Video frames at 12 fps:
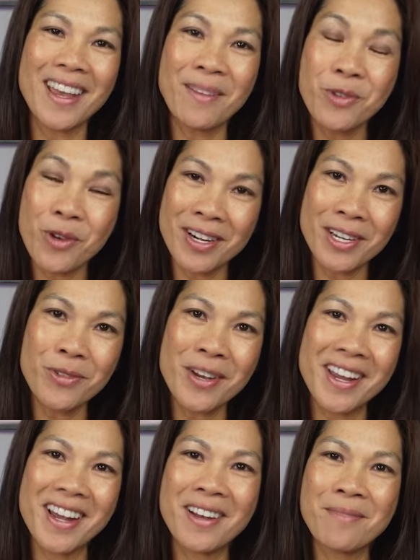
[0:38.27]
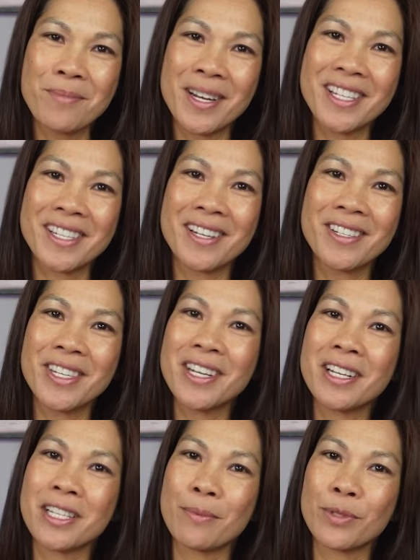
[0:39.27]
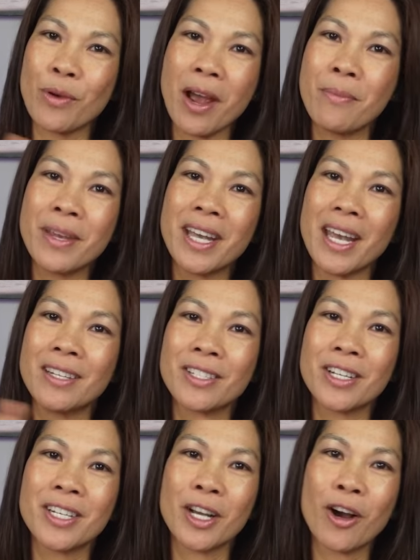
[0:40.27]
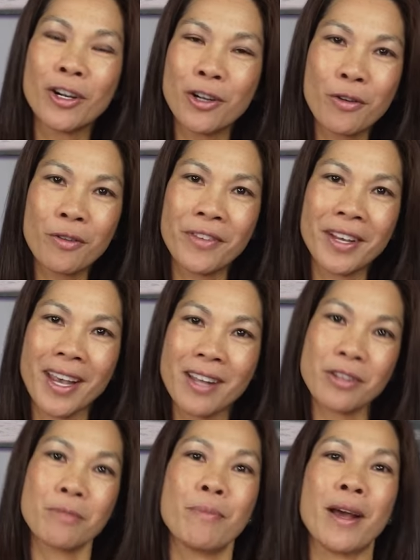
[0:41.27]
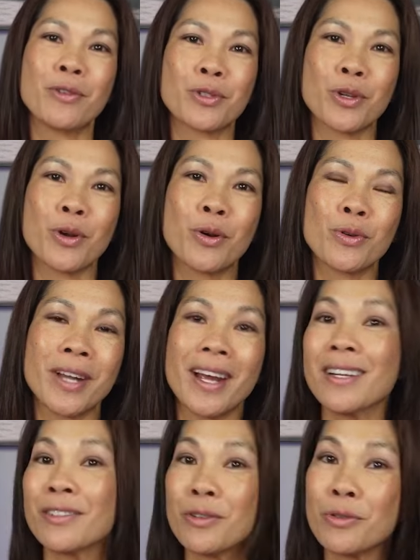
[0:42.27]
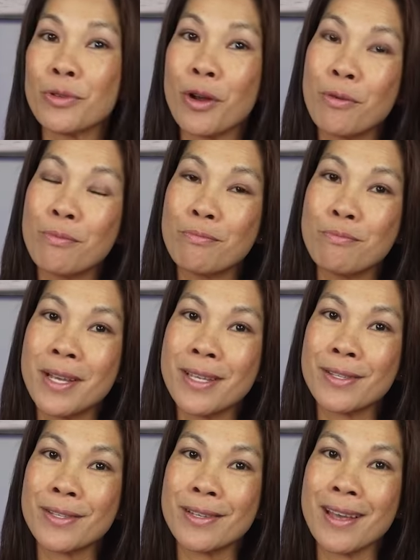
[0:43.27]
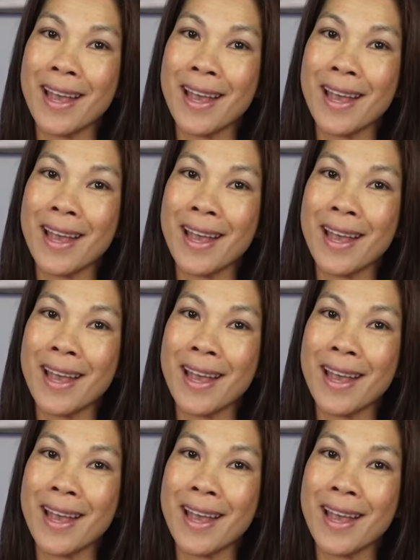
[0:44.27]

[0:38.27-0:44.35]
If you are new here, please consider subscribing and turning on notification bell so that you don't miss